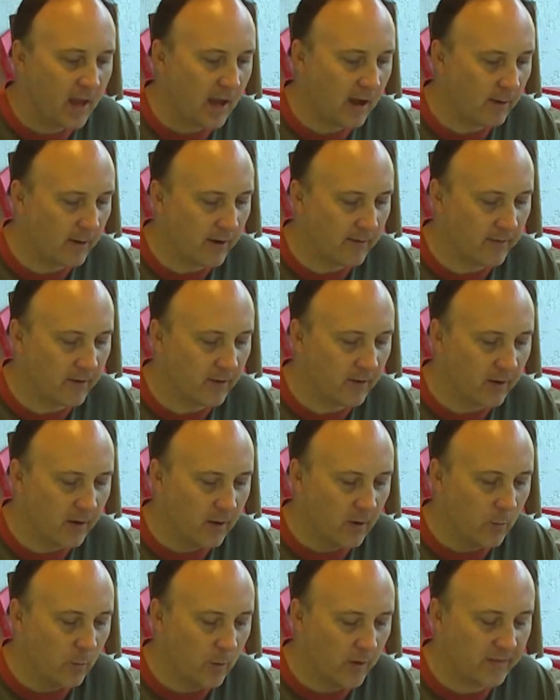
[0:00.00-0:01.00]
However,
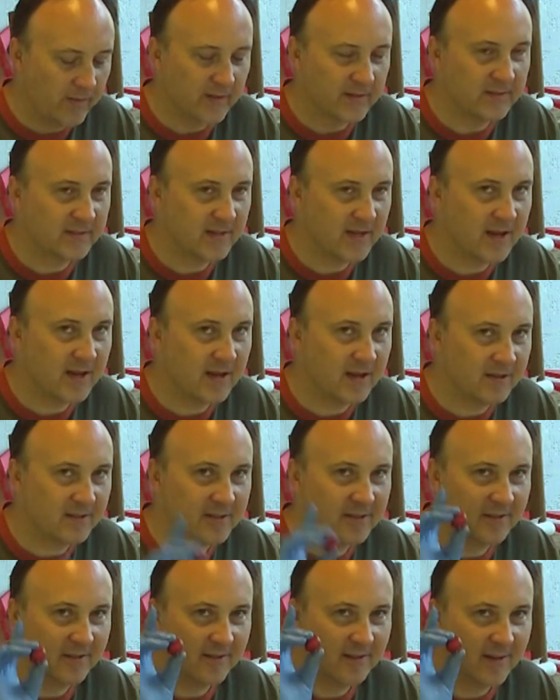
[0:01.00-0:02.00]
with the
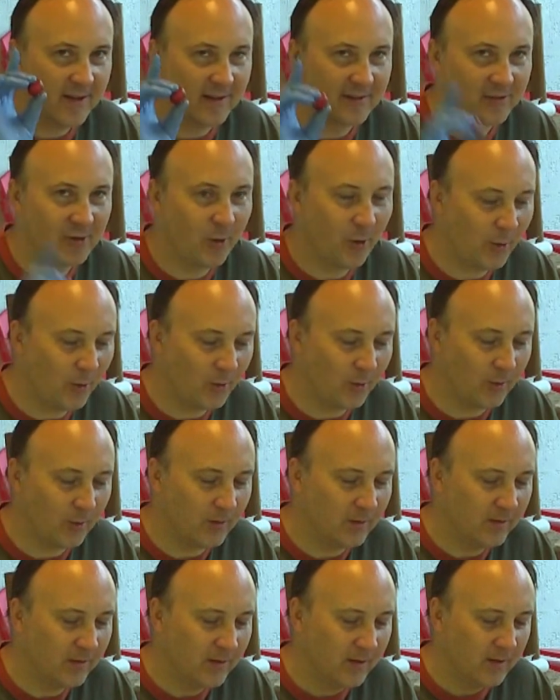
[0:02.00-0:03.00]
seeds as
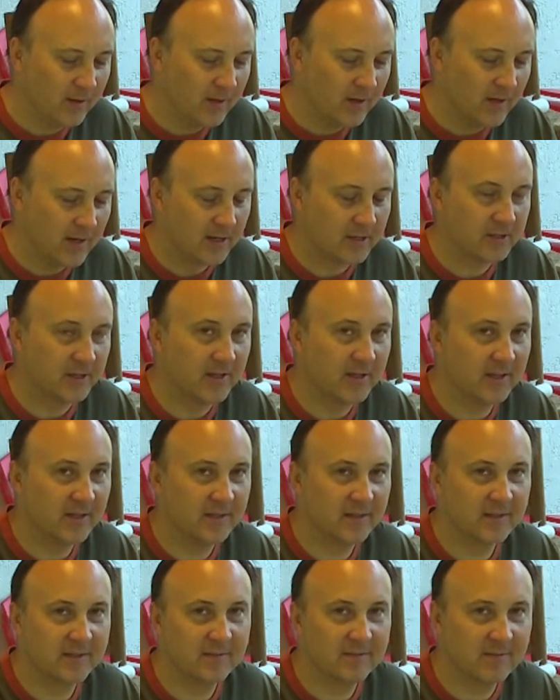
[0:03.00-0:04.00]
whole, it
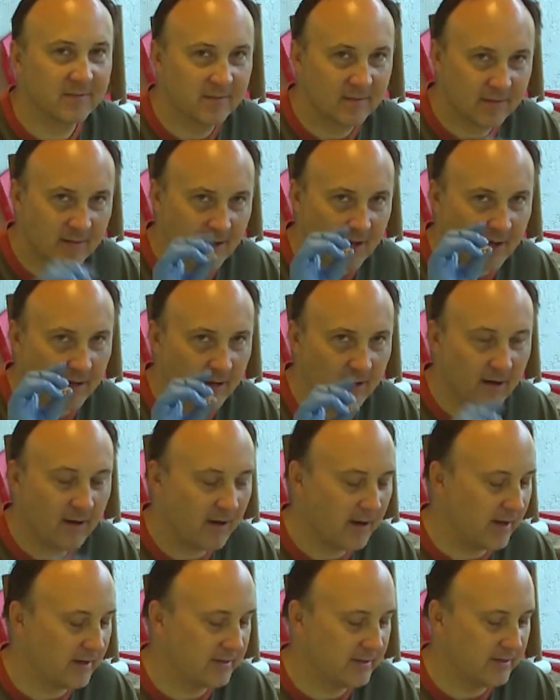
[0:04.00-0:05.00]
actually is kind of
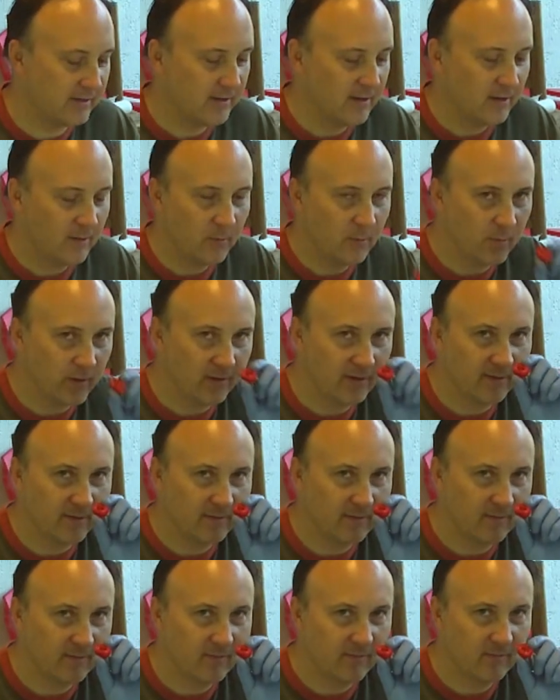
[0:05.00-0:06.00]
hot. With
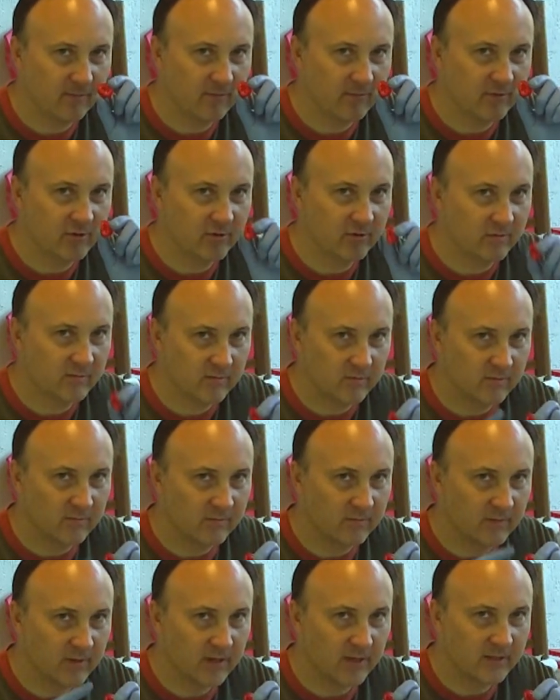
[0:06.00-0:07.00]

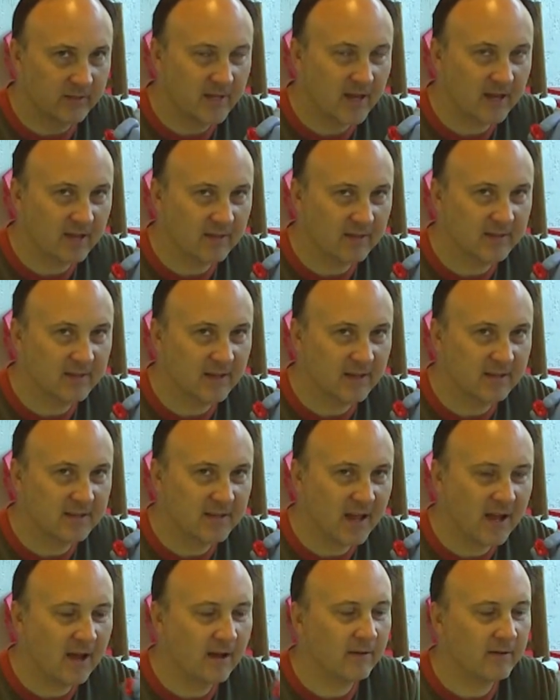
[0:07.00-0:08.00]
taking the
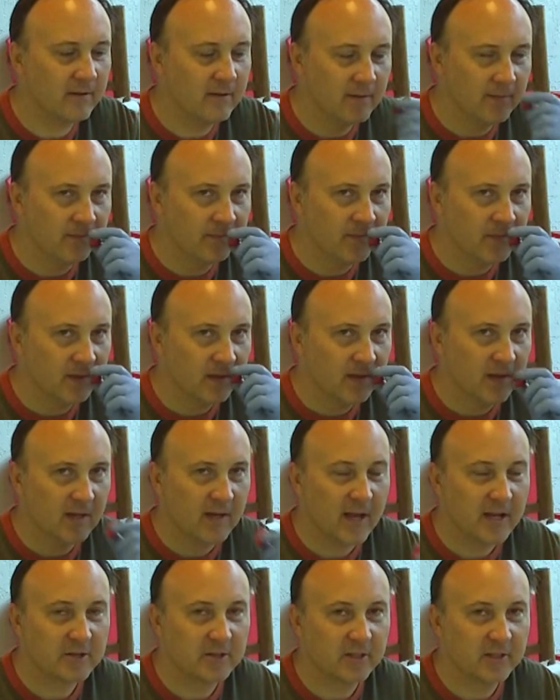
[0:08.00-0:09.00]
seeds out,
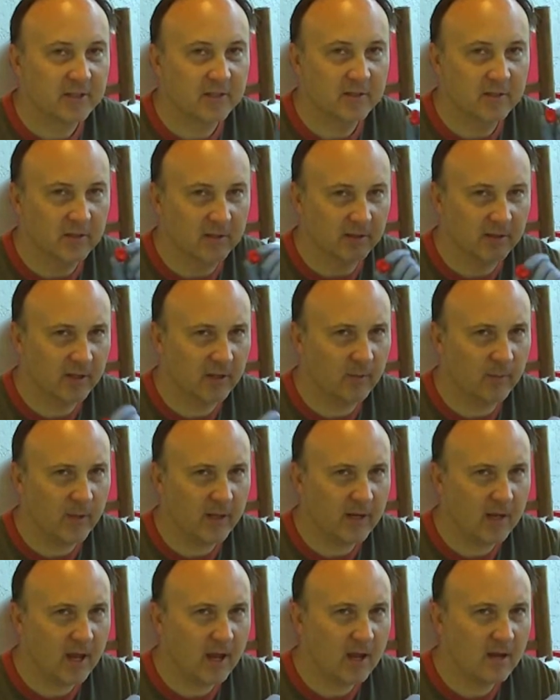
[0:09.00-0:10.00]
it actually is a little
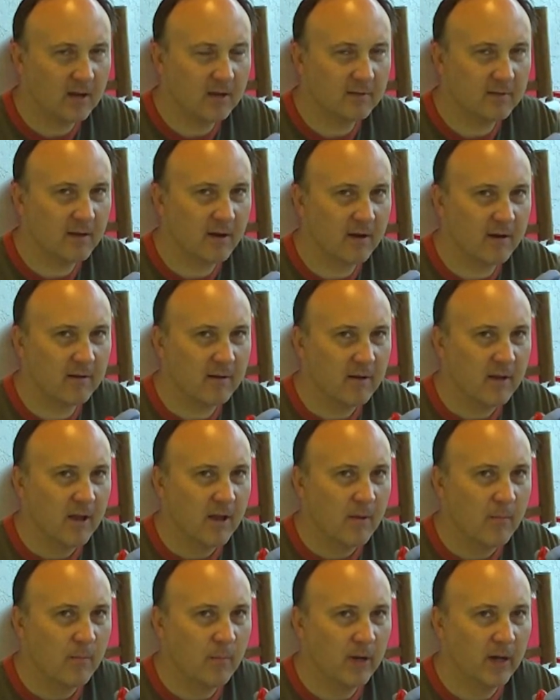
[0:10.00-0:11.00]
bit of heat in there,
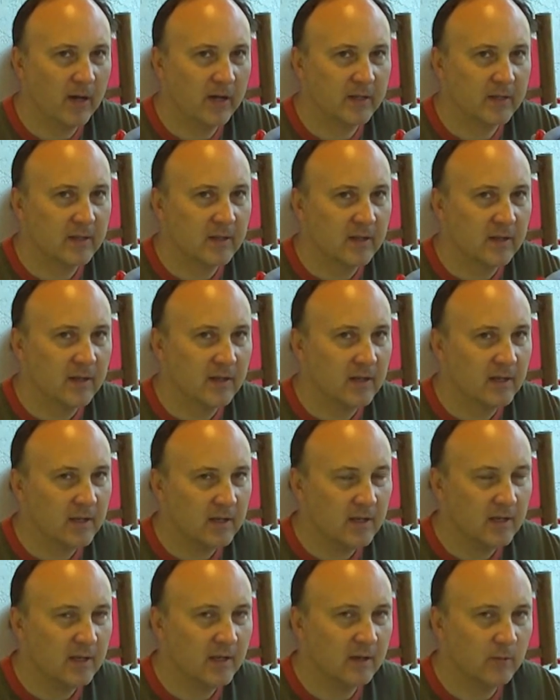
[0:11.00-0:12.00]
but
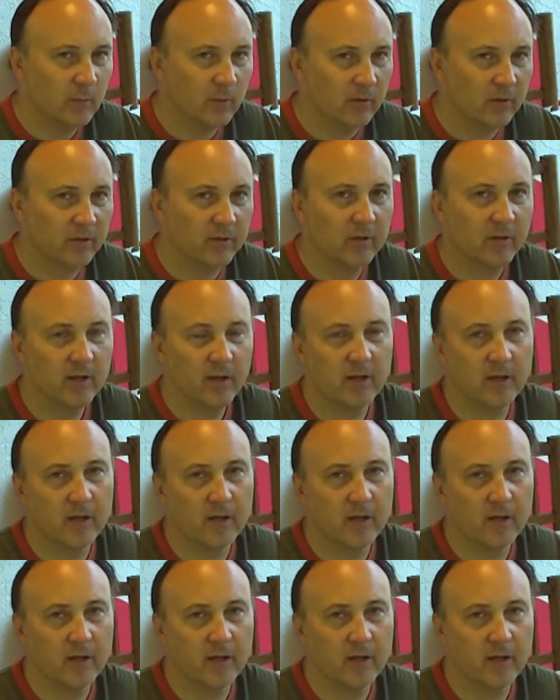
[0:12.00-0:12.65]
it will